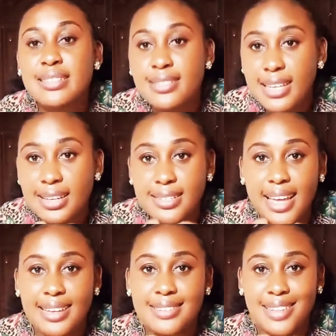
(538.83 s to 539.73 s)

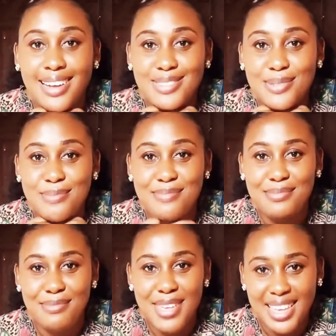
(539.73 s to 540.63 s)
easiest hairstyle to
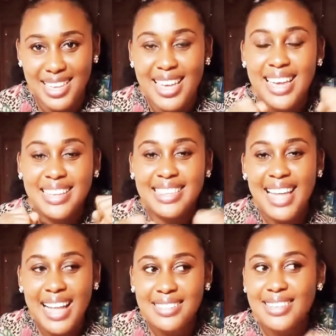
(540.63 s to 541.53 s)
make.
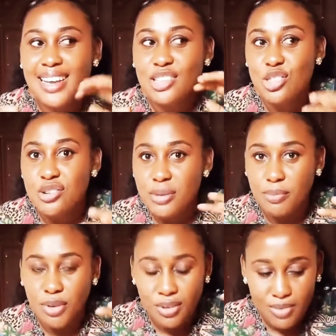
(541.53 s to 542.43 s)
That 3
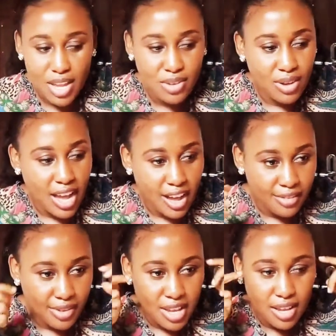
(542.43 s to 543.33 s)
bone where you
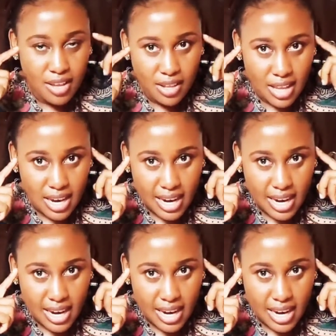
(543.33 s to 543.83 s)
have a